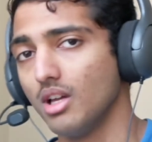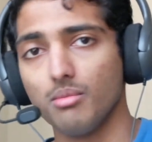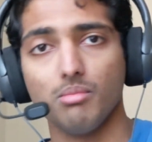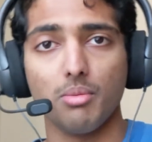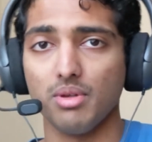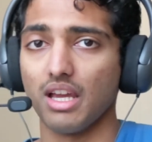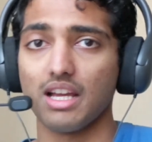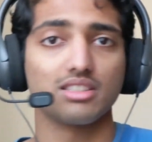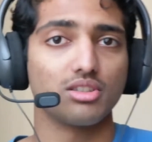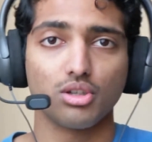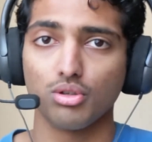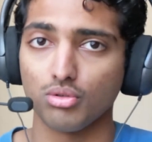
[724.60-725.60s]
maybe
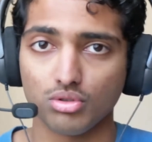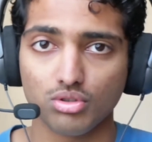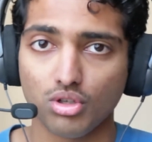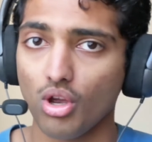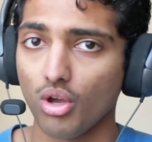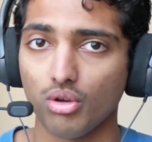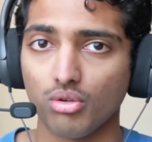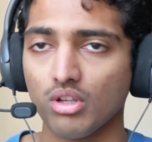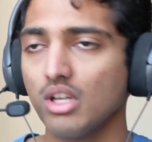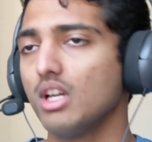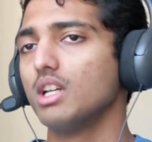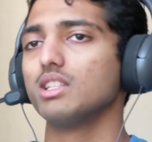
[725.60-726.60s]
executes code,
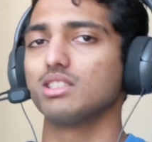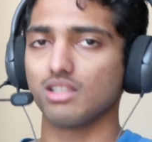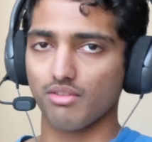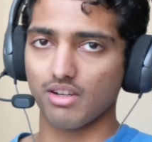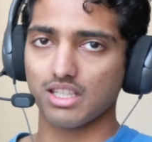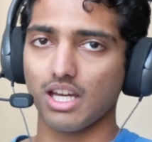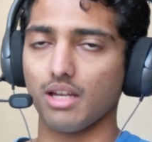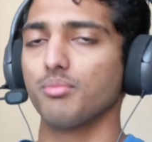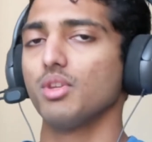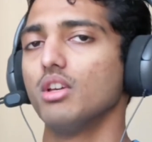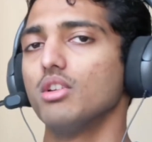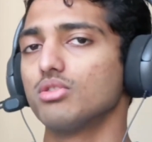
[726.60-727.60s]
stuff like that.
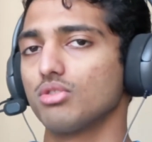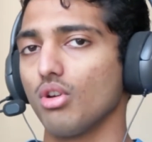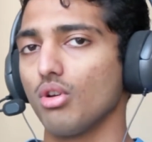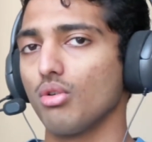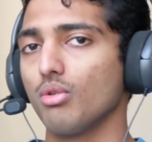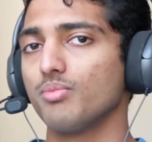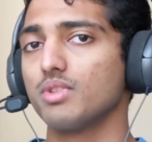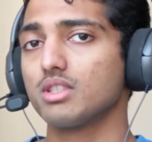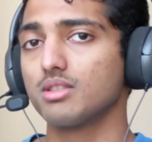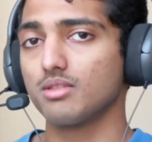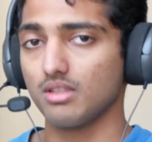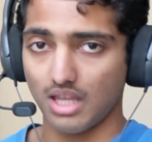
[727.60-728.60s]
So
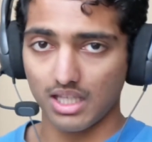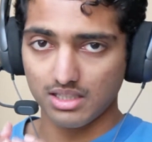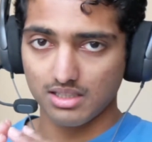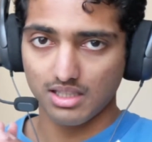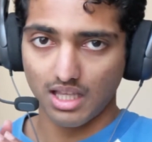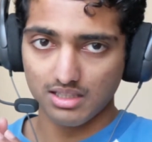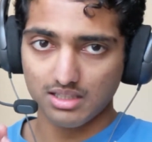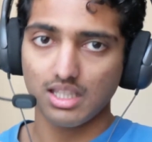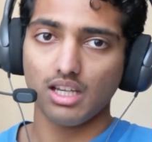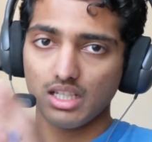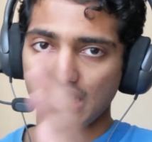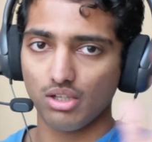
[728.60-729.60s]
that's the
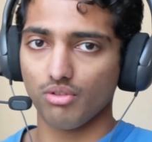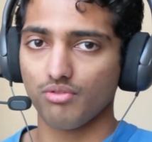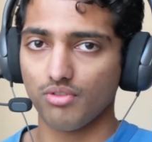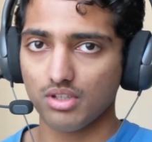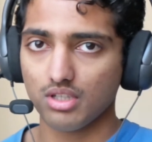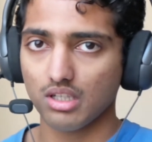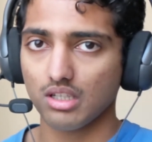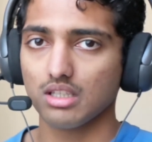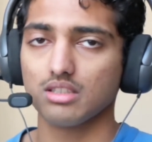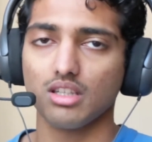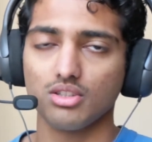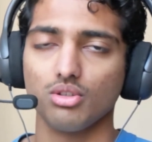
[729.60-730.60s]
idea of phishing.
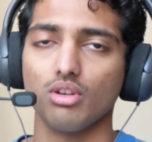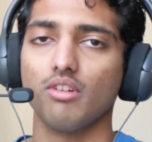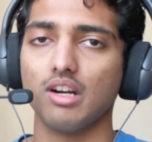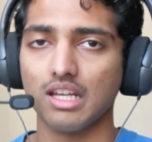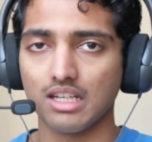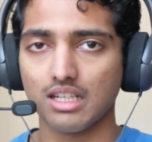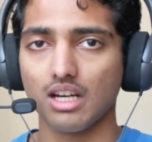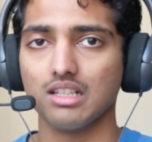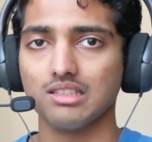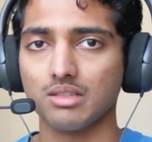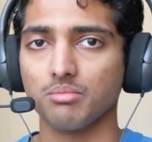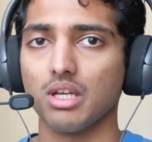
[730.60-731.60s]
Sends you a very
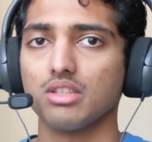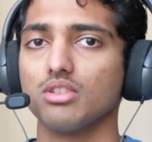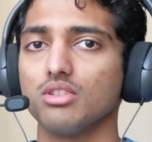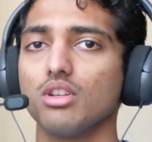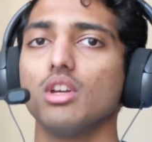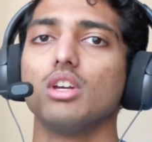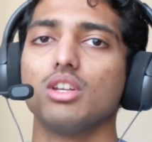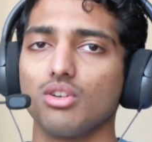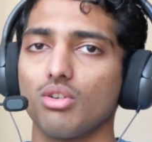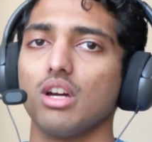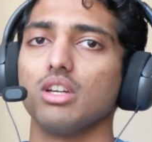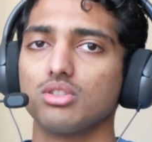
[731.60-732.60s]
enticing message,
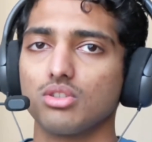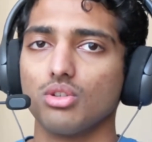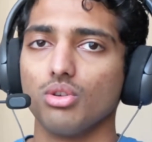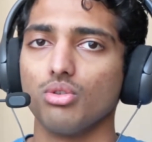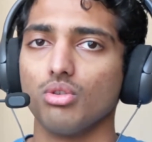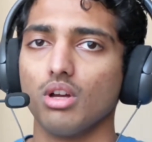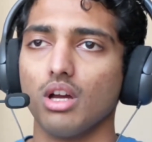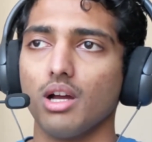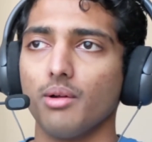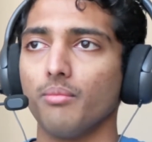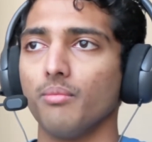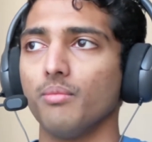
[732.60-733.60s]
tries to
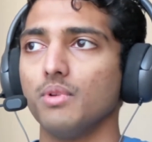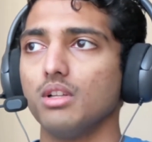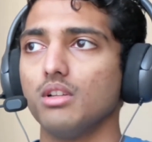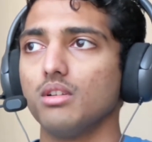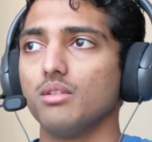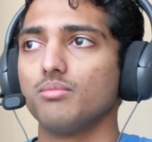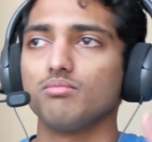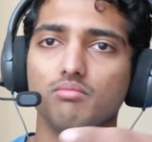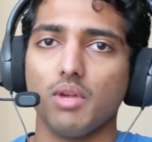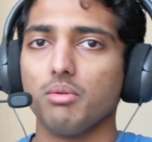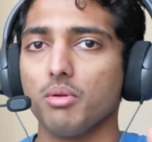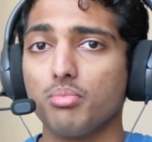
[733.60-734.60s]

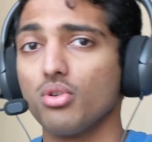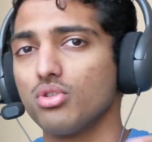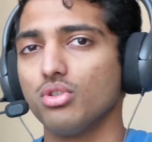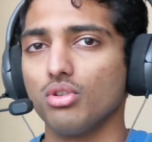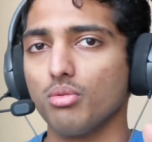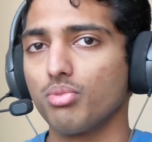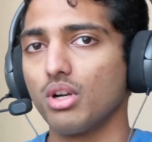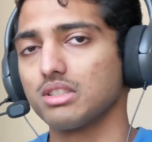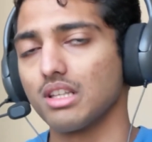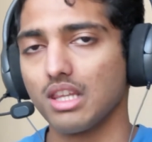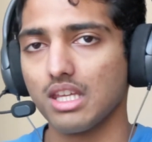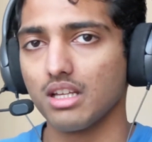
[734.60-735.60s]
maybe push you to press a
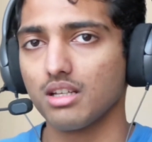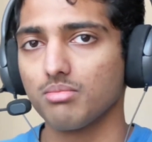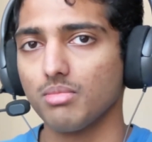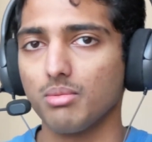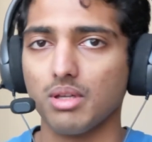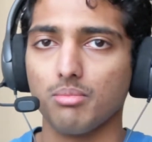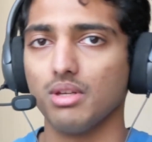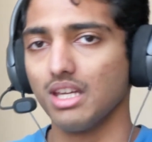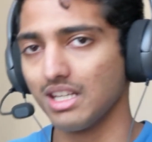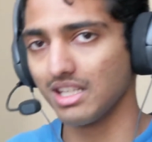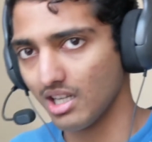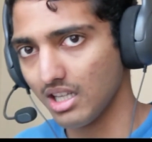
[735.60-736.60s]
link, maybe a bit
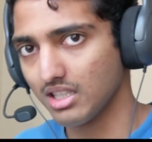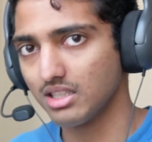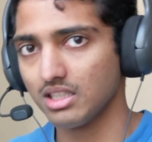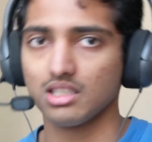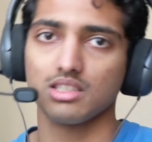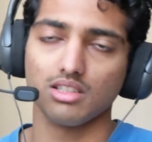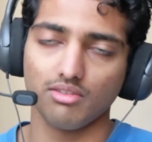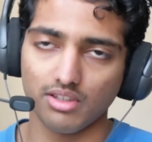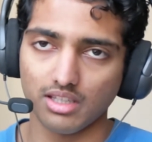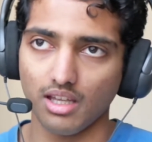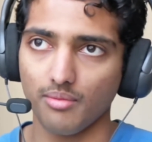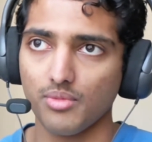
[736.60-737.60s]
enticing, stuff like
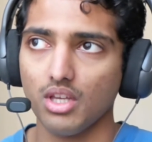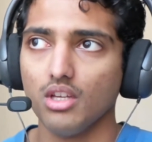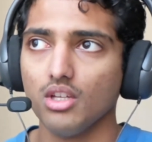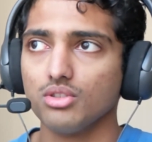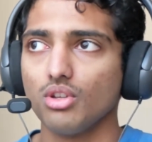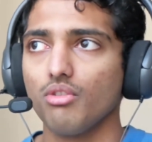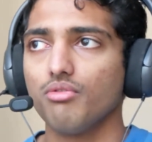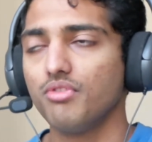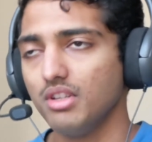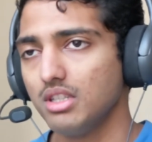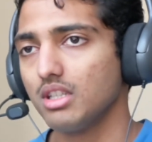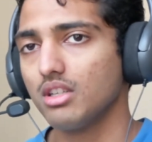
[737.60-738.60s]
that. So
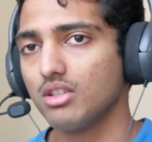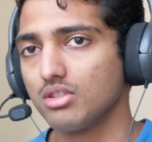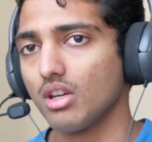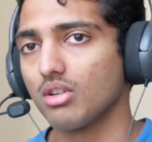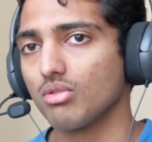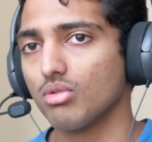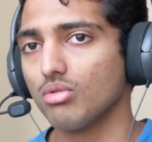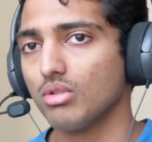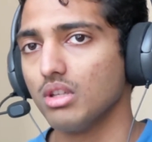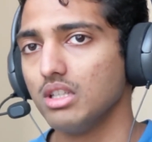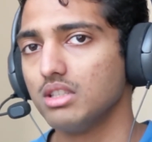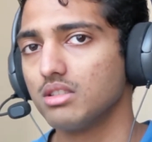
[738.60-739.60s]
phishing in general
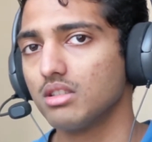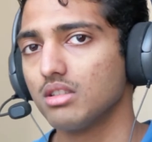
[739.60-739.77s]
is